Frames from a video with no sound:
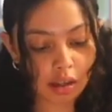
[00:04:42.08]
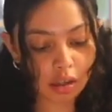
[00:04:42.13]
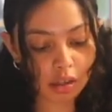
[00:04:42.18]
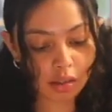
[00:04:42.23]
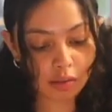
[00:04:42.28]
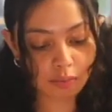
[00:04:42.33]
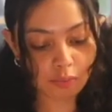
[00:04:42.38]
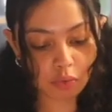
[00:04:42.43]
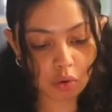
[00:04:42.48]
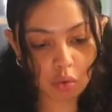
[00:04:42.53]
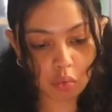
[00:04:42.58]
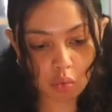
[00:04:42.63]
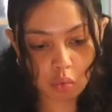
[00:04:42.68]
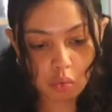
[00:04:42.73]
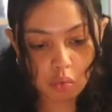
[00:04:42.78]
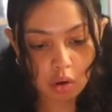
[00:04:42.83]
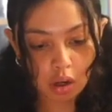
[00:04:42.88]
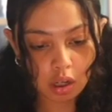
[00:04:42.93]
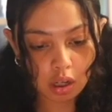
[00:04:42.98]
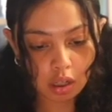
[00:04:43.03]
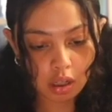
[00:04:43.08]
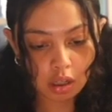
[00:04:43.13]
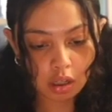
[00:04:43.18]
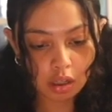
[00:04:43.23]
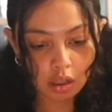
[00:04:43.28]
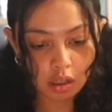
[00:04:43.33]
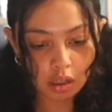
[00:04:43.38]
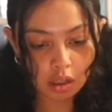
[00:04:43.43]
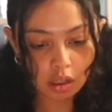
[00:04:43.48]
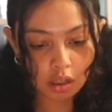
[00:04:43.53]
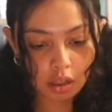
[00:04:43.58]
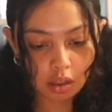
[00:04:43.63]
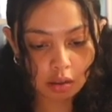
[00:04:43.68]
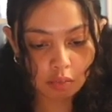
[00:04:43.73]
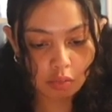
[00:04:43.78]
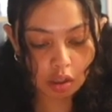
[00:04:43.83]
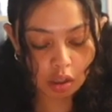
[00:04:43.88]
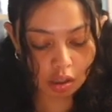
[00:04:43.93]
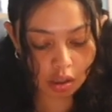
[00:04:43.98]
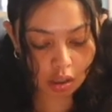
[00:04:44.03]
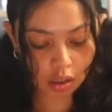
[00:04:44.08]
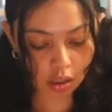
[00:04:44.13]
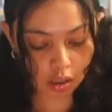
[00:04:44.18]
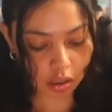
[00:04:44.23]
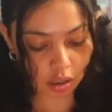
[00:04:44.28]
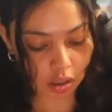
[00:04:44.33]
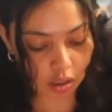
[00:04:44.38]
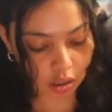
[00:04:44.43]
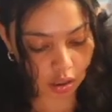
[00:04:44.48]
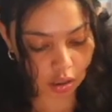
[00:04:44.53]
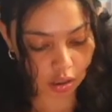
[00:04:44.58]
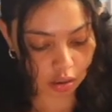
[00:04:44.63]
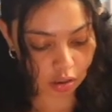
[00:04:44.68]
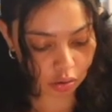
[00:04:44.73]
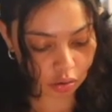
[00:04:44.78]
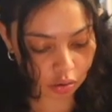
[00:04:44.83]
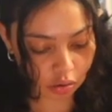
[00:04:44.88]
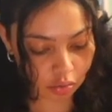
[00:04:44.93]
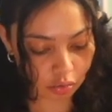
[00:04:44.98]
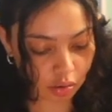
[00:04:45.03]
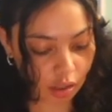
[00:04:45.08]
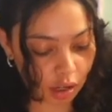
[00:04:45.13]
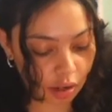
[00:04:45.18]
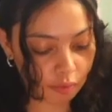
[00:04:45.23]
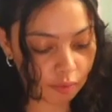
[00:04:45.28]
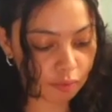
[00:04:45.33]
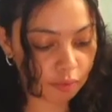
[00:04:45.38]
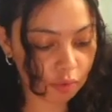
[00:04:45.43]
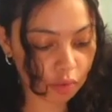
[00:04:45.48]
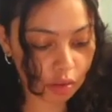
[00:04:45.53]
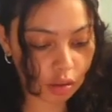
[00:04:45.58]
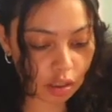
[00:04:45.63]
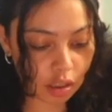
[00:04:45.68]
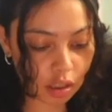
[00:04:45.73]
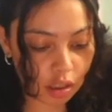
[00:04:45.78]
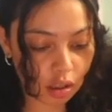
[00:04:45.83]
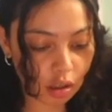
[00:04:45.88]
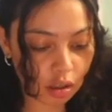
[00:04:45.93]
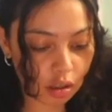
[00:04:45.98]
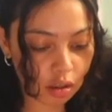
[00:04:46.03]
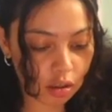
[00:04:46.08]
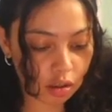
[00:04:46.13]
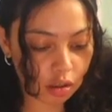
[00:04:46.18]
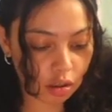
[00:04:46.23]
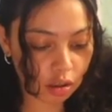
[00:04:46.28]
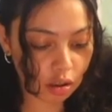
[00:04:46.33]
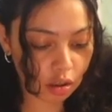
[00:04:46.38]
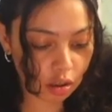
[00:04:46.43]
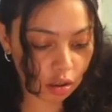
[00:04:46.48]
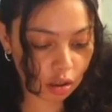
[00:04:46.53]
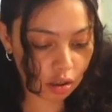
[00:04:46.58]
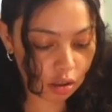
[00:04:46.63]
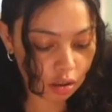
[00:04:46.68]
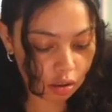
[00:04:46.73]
is from 1, and I'm just gonna do that for the other.